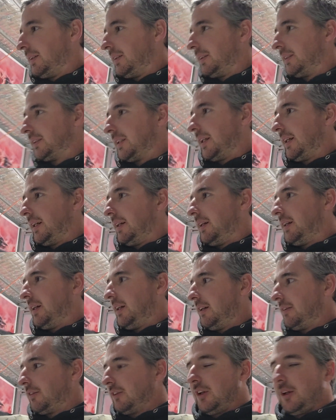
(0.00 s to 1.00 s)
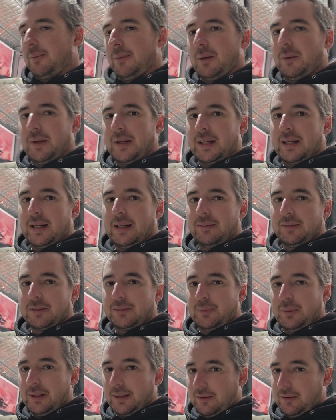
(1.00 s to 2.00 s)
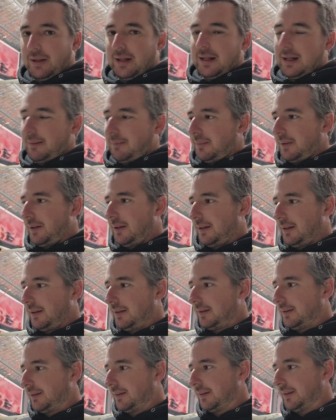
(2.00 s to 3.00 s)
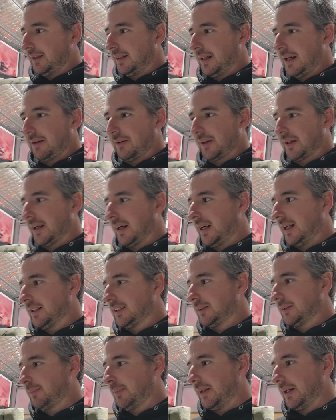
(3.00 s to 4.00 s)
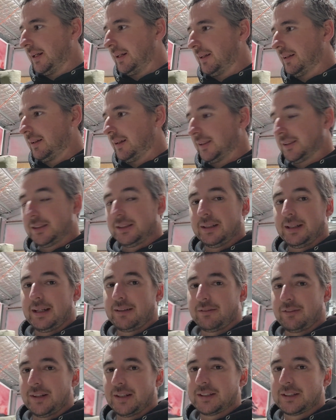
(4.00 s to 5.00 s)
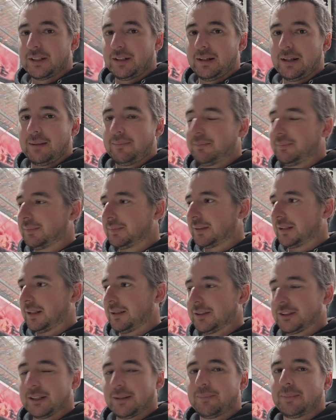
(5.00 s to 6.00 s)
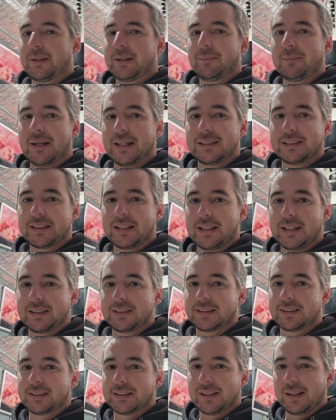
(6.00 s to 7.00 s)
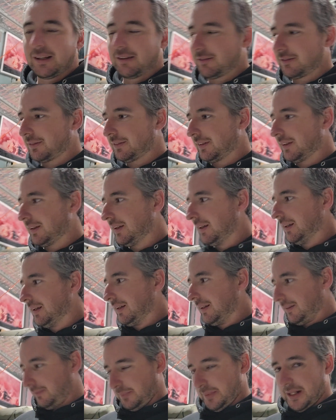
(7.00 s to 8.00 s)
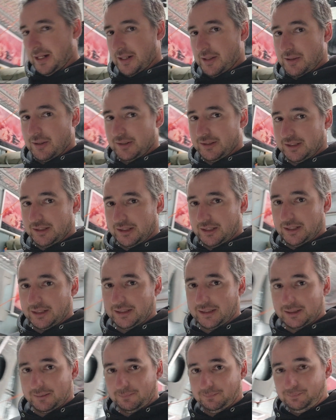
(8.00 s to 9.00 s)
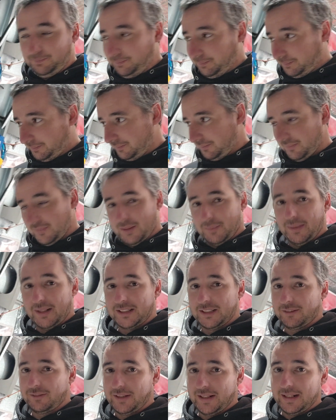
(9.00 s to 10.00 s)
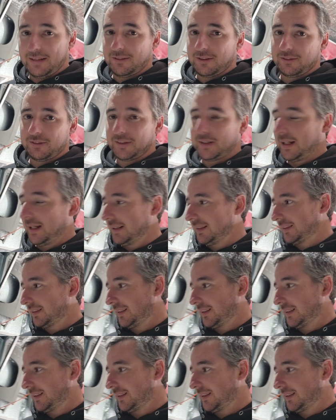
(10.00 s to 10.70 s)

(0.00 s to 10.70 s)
So overall my weekend was pretty crap in that regards, but I still had a fun time jumping in mates' cars and stuff. Powercruise is just the best event ever for that.